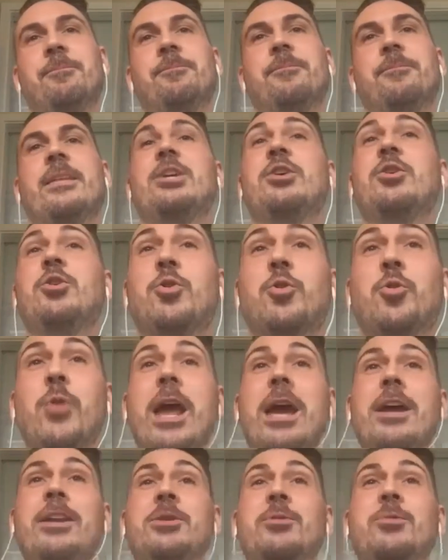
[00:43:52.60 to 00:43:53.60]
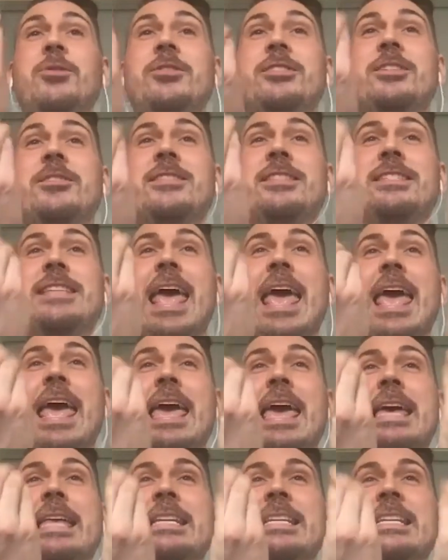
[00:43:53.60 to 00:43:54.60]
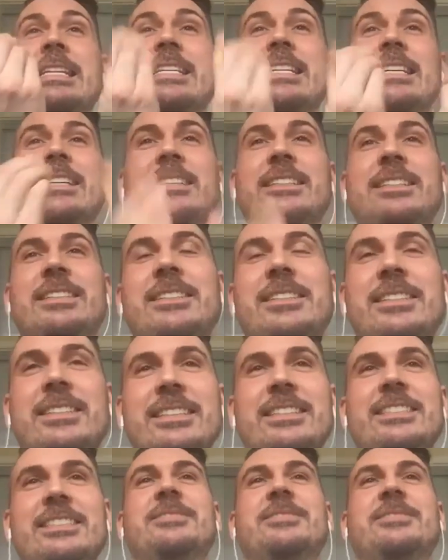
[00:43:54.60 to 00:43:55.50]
The word of Granules the day. Granules of sand. Granularity.